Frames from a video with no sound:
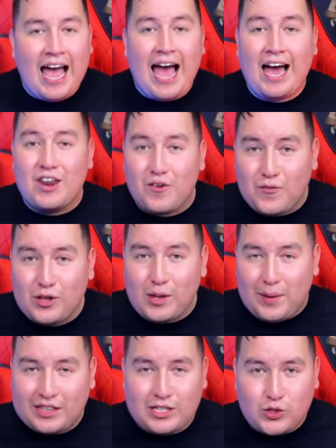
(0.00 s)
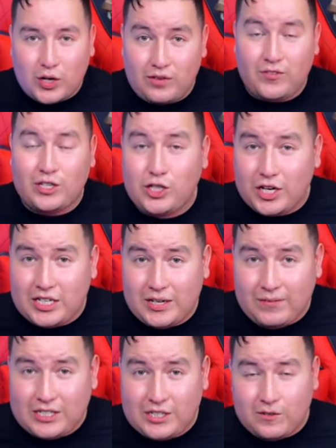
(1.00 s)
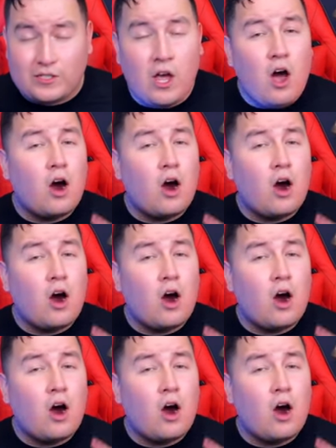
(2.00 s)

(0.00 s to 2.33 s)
How do you feel about this trailer for the Chucky TV series?